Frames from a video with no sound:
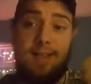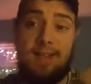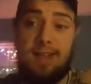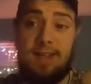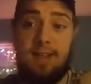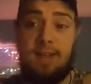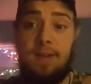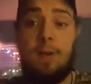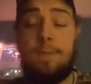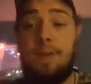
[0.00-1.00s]
And
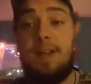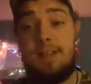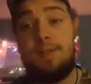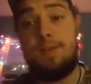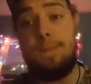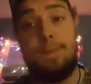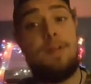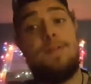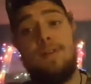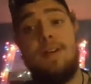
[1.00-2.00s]
hope you guys enjoy the
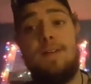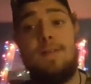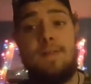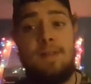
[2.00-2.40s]
blood trail.